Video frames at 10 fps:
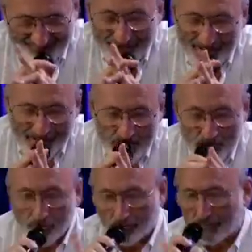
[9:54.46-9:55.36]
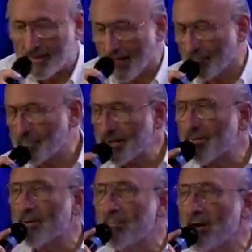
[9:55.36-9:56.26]
You, well, it's you, true. yeah, I Peter
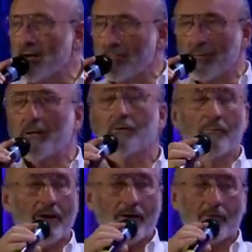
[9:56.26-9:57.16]
mean, and Mary. Peter me. and